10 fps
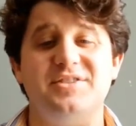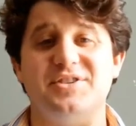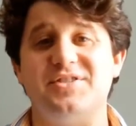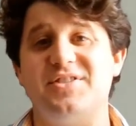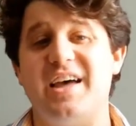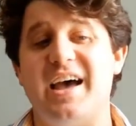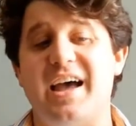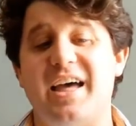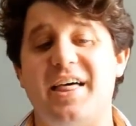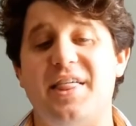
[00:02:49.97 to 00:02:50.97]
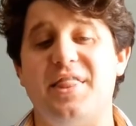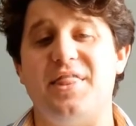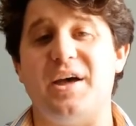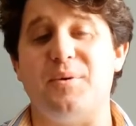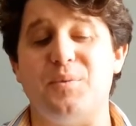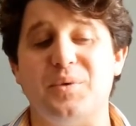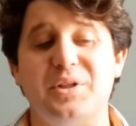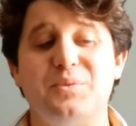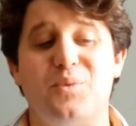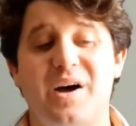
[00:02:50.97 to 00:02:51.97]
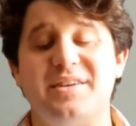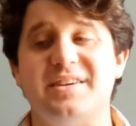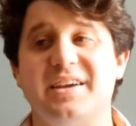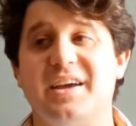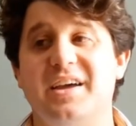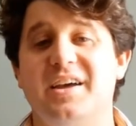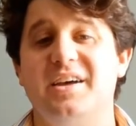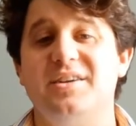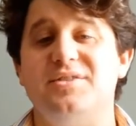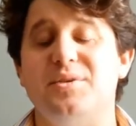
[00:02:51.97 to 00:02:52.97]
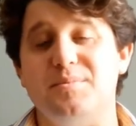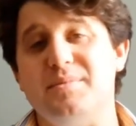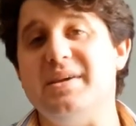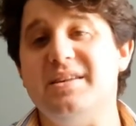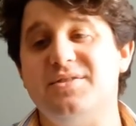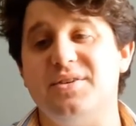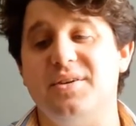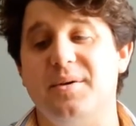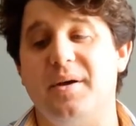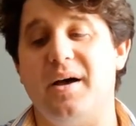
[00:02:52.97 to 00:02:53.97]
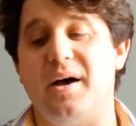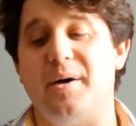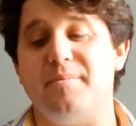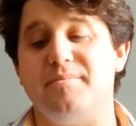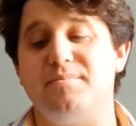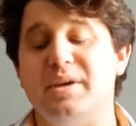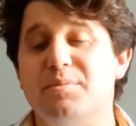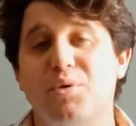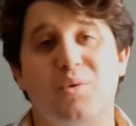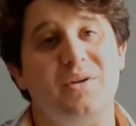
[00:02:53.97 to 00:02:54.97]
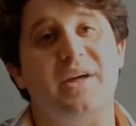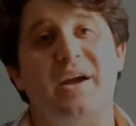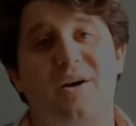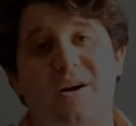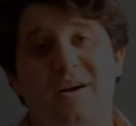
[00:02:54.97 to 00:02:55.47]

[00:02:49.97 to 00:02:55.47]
Just that really wanting to meet people where they